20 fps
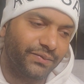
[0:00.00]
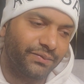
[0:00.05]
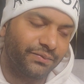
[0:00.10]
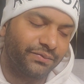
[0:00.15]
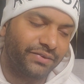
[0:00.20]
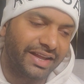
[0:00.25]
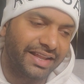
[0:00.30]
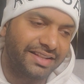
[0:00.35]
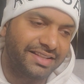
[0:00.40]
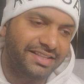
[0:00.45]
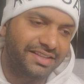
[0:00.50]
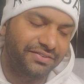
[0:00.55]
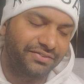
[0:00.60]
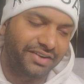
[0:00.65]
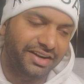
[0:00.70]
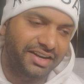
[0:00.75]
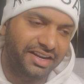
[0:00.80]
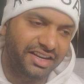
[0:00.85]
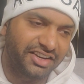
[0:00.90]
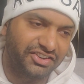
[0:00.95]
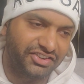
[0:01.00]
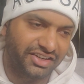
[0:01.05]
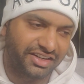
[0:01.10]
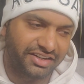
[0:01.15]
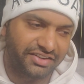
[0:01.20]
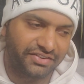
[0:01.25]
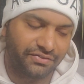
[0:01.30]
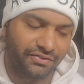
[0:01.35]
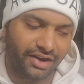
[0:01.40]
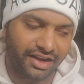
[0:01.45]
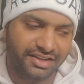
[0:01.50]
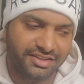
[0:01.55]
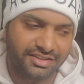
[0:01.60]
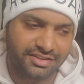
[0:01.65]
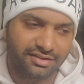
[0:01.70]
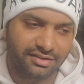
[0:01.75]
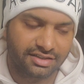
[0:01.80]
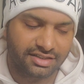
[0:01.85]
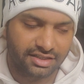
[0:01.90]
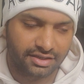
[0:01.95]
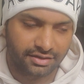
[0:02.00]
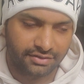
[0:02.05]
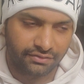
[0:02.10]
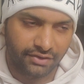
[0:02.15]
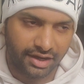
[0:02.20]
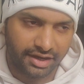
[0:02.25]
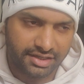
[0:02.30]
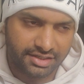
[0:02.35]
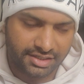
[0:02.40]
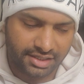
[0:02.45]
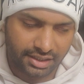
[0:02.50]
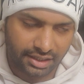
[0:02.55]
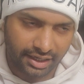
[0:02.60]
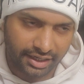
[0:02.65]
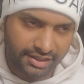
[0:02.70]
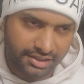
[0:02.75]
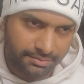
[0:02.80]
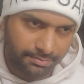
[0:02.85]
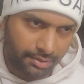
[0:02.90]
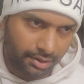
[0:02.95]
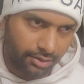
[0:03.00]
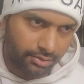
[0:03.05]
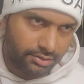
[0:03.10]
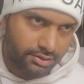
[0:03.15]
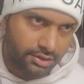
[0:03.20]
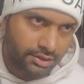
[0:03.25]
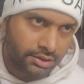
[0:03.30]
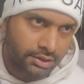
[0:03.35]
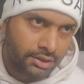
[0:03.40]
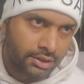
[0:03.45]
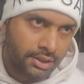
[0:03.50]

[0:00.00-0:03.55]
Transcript: when the financial advisors advise client about